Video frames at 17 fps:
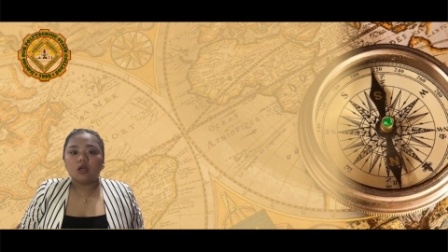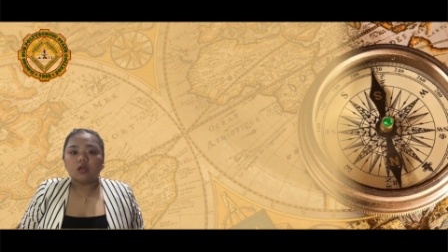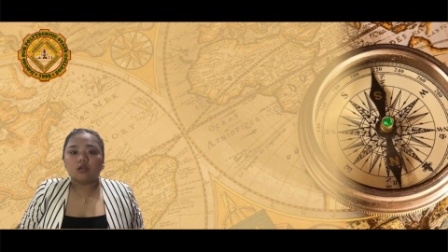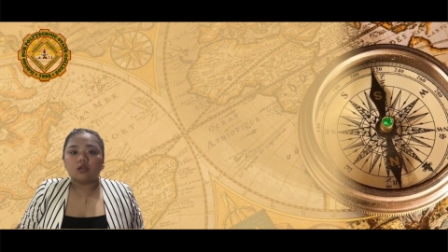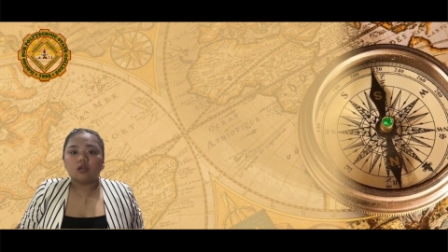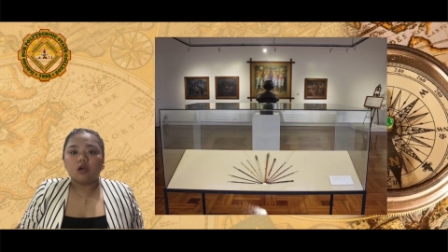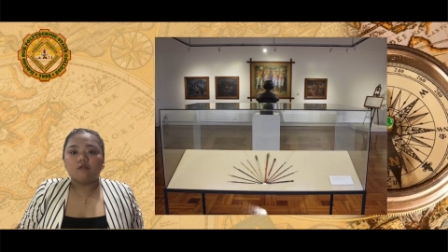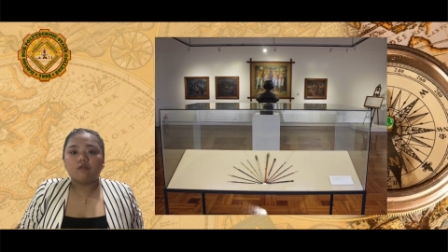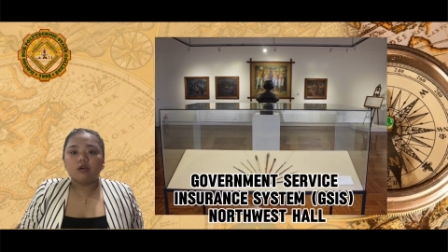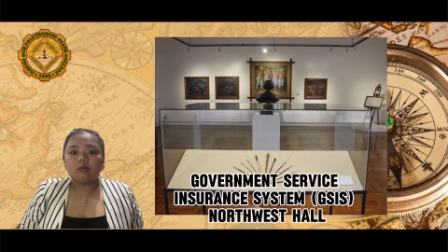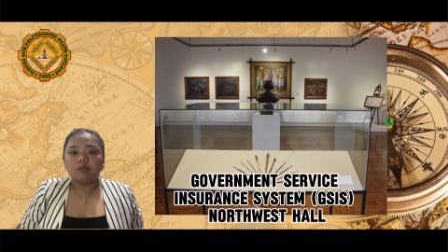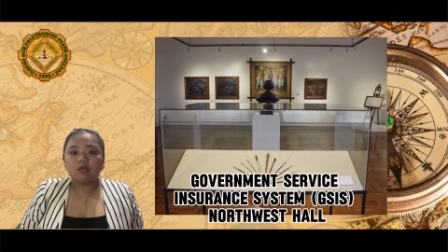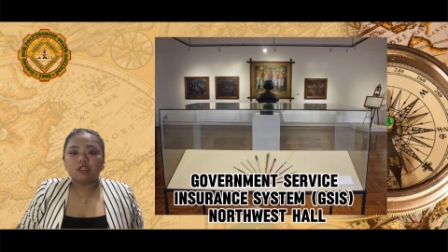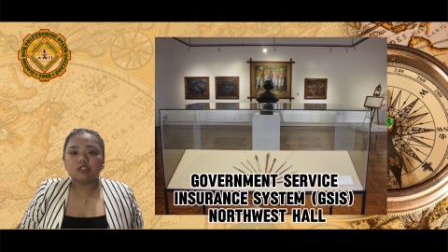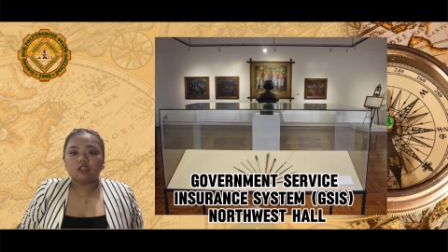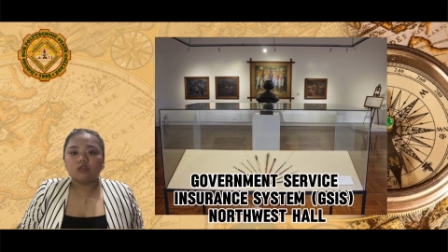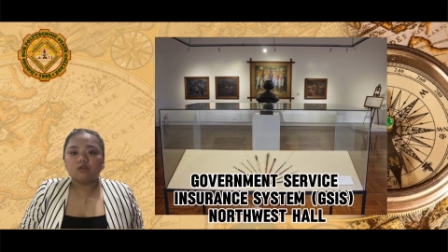
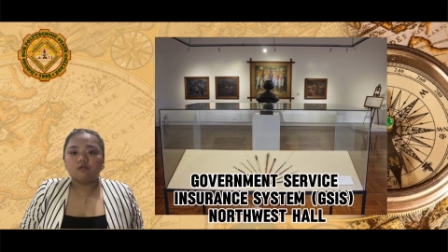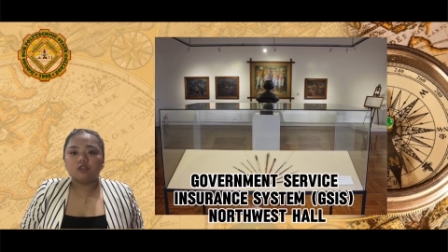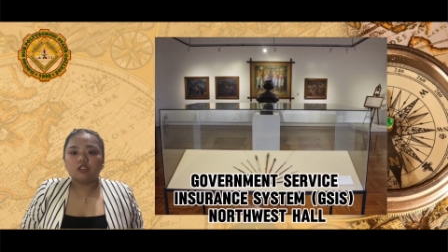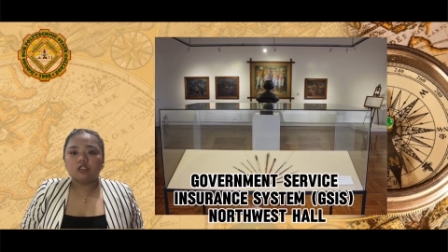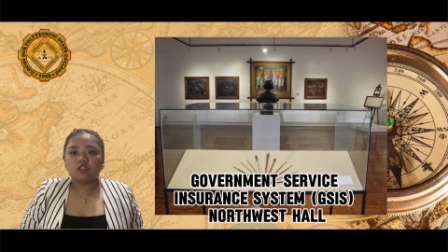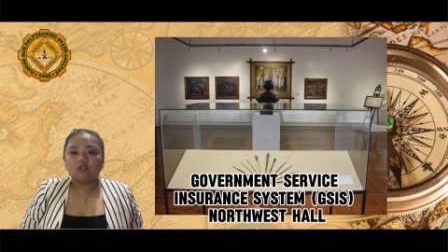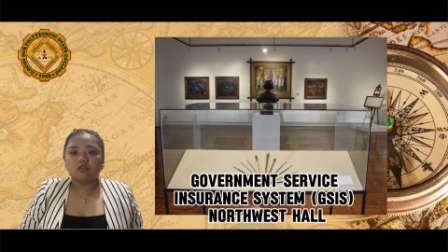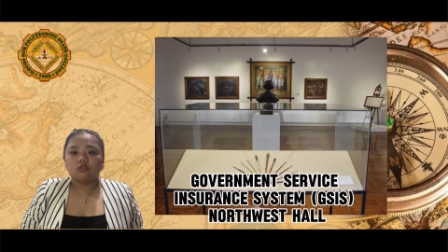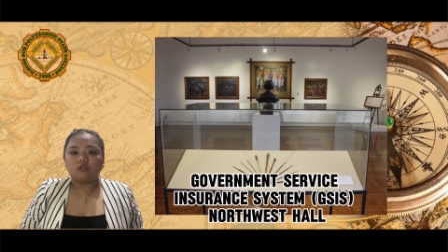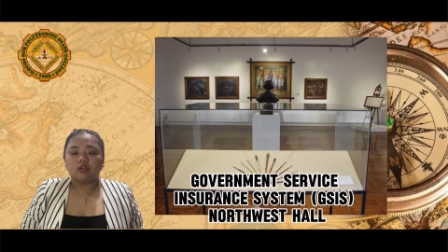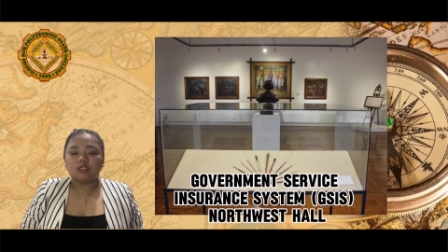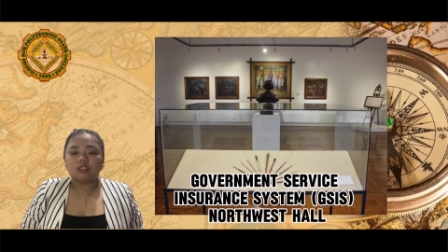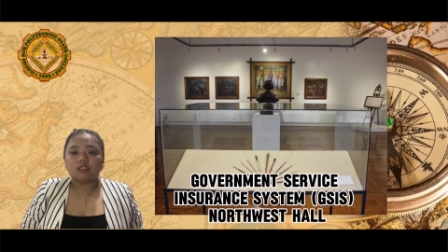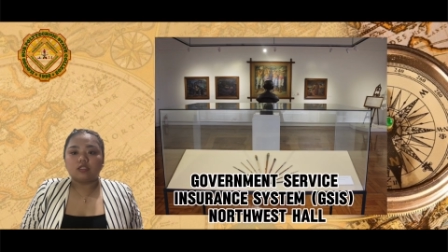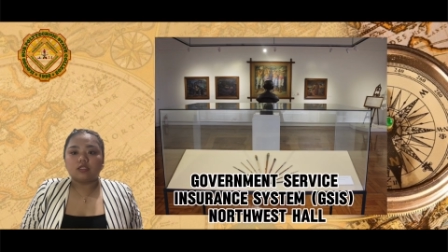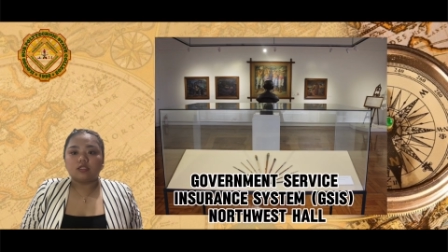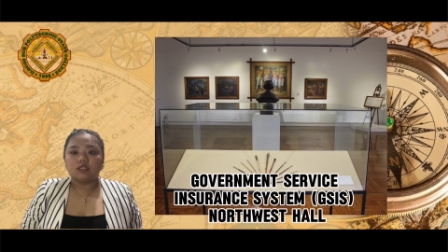Government Service Insurance
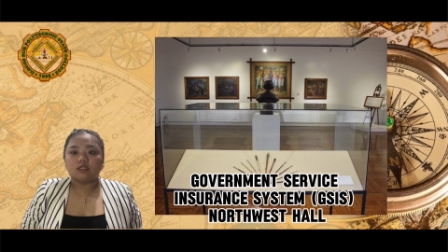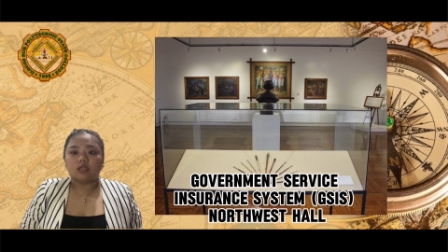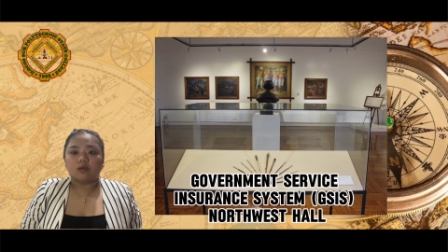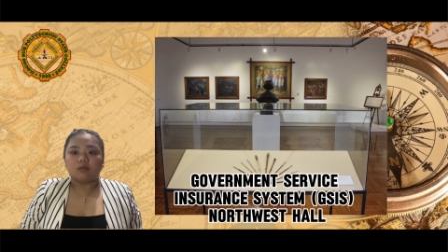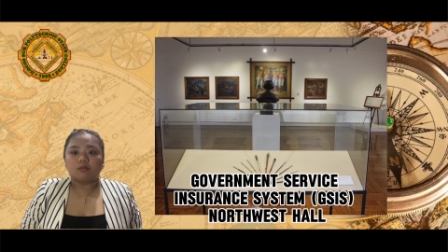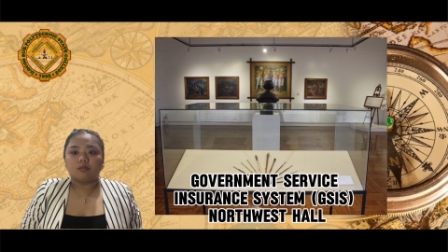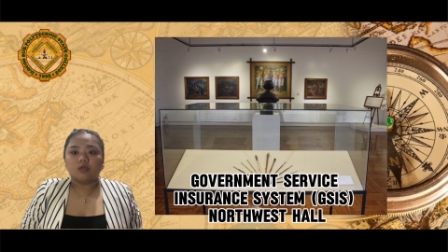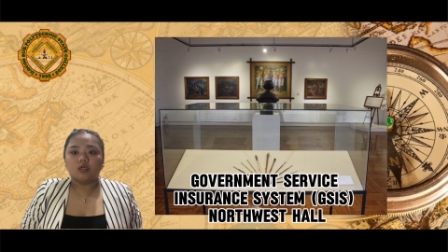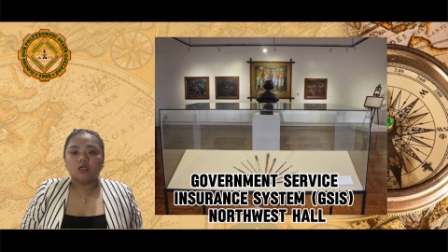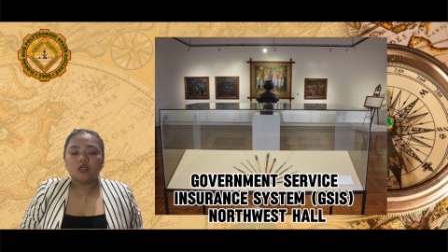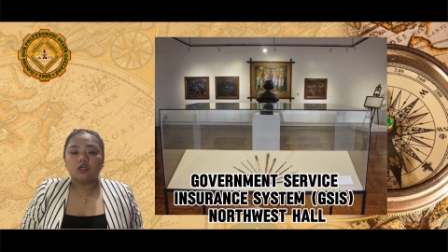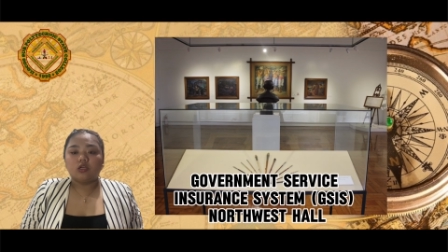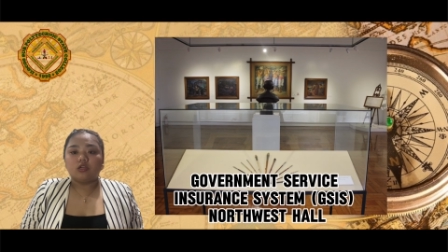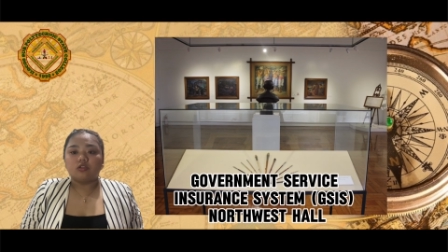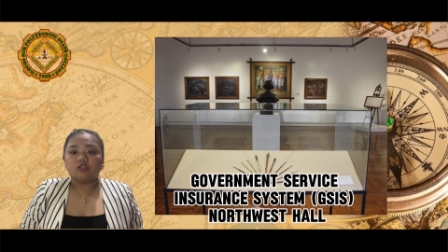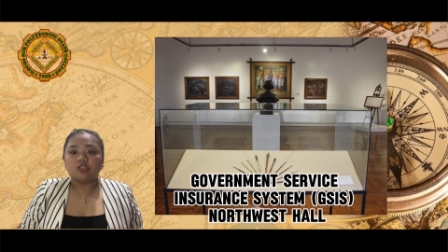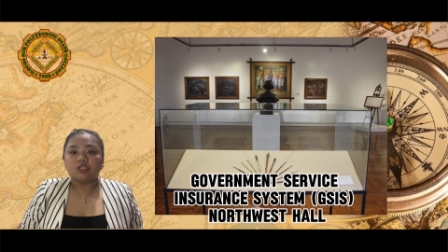System,
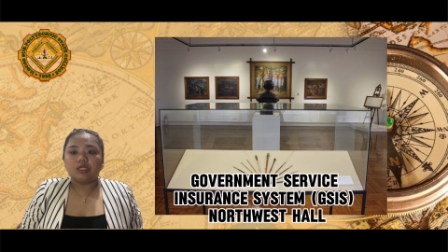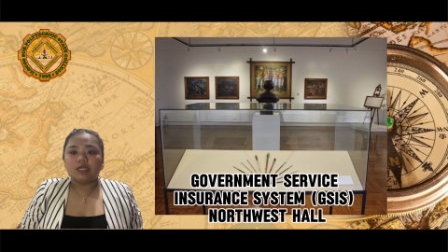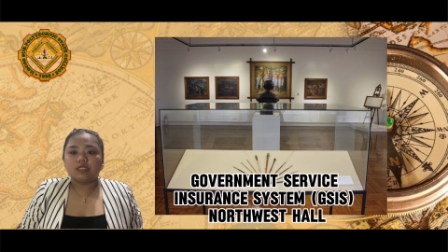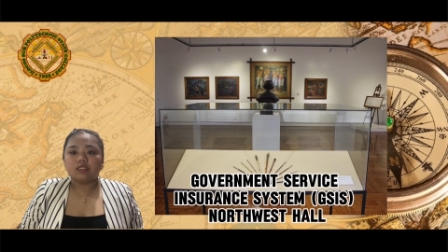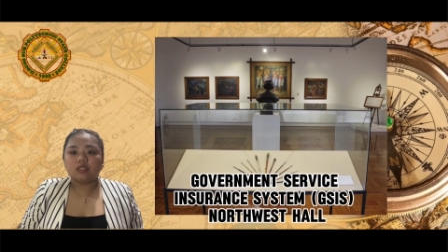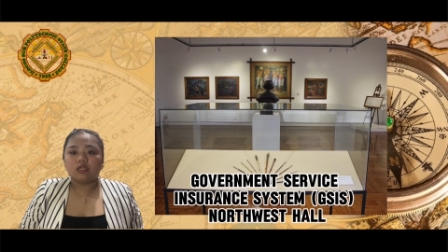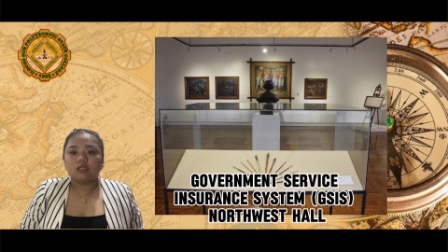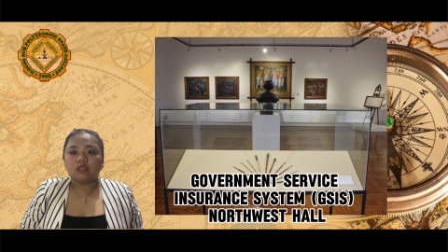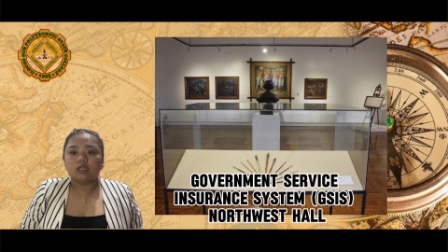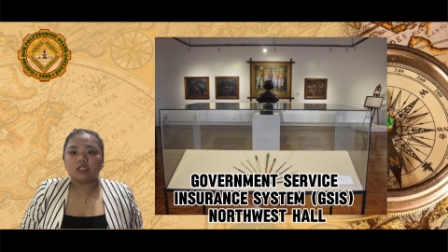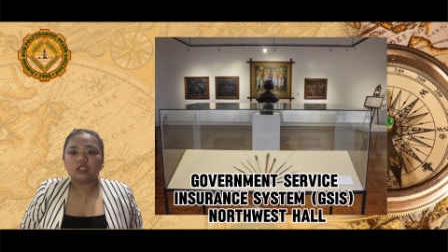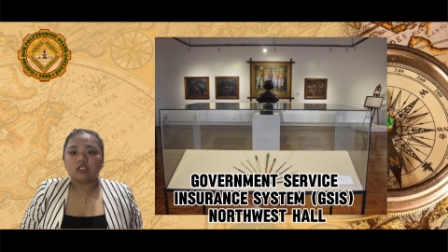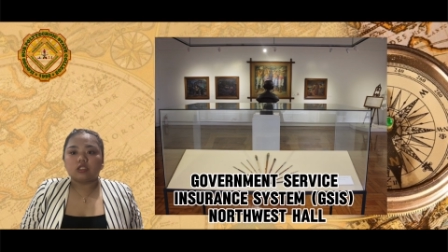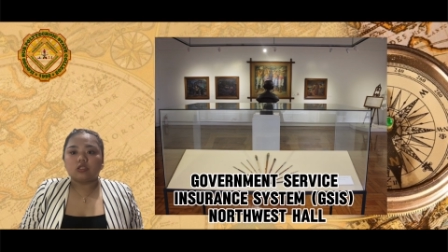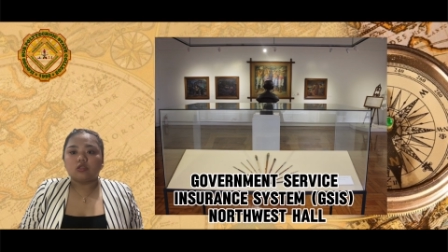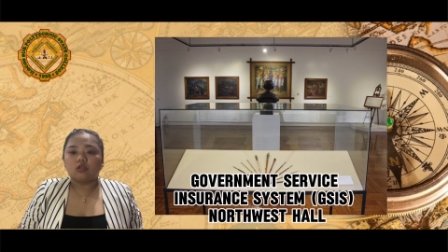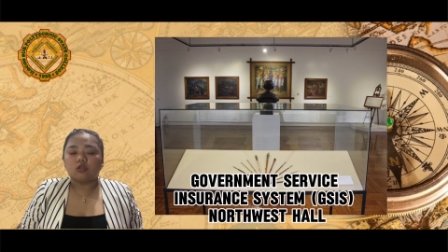GSIS,
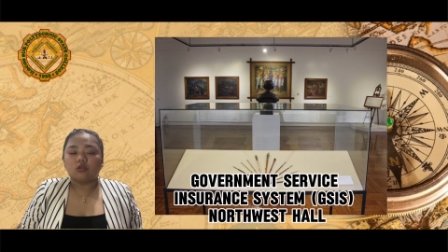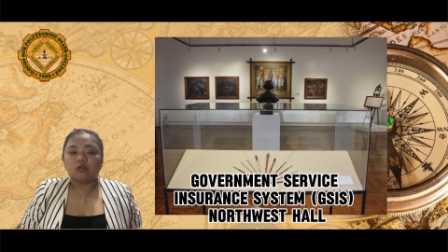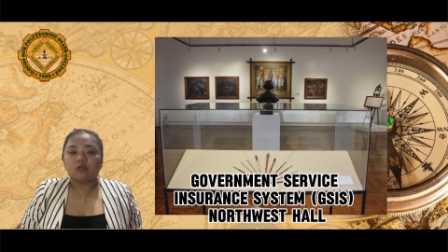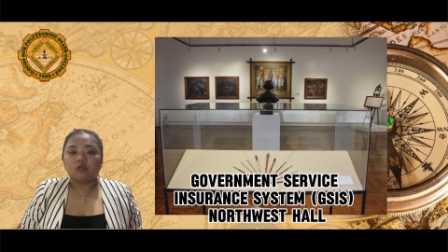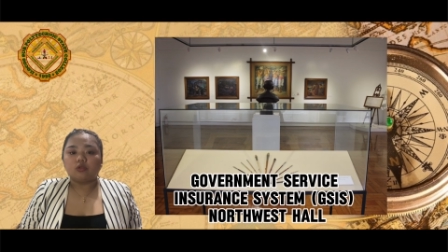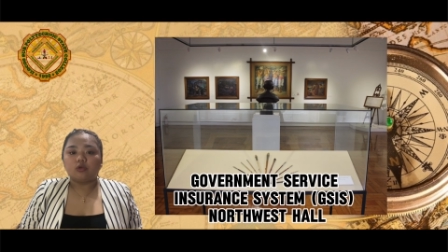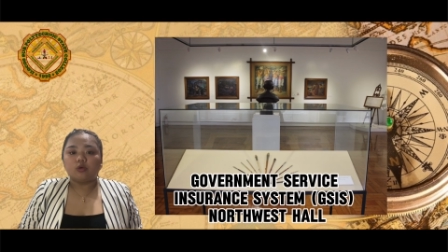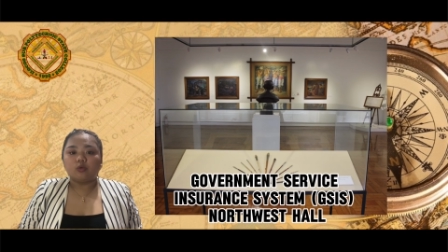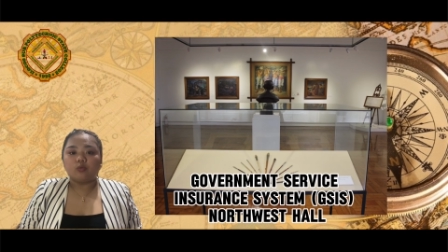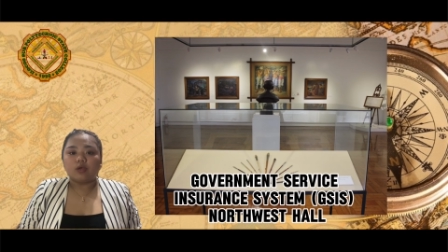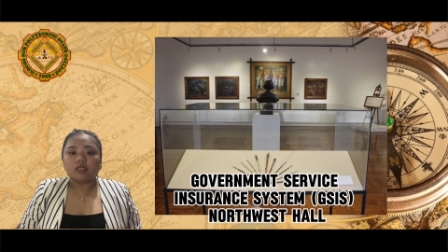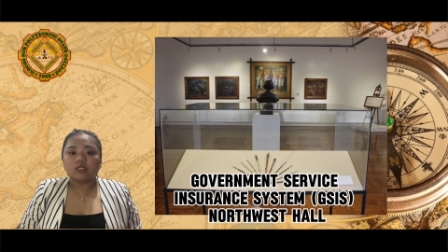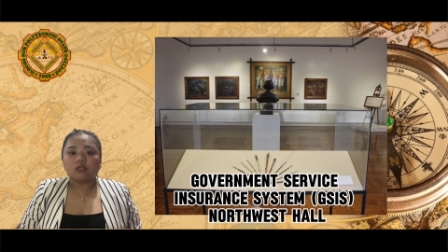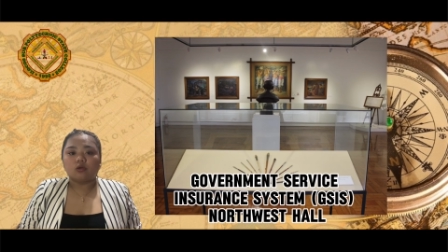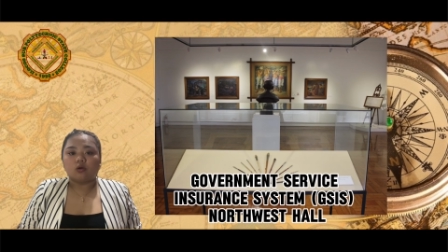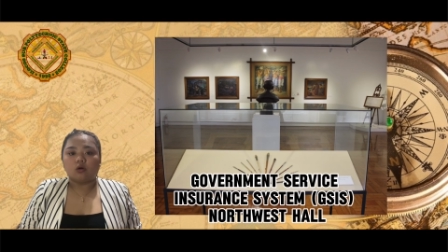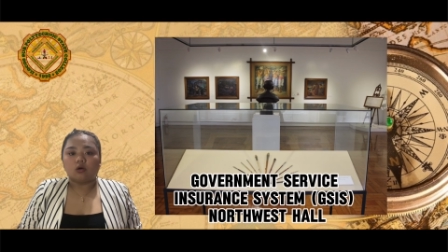
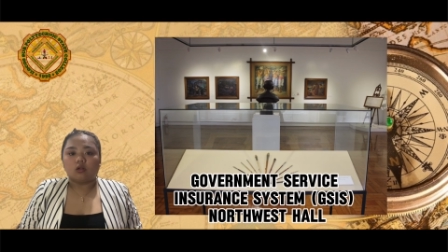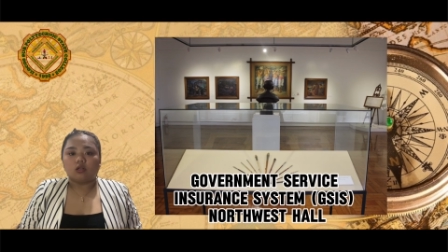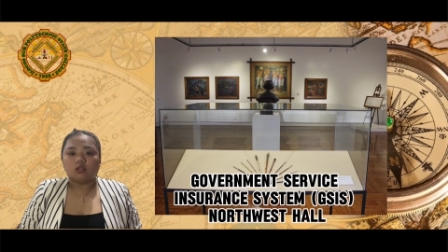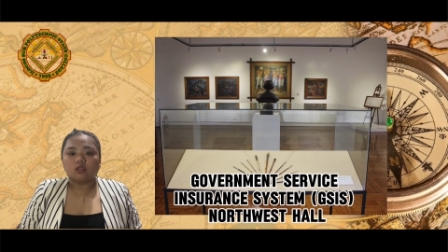Northwest Hall.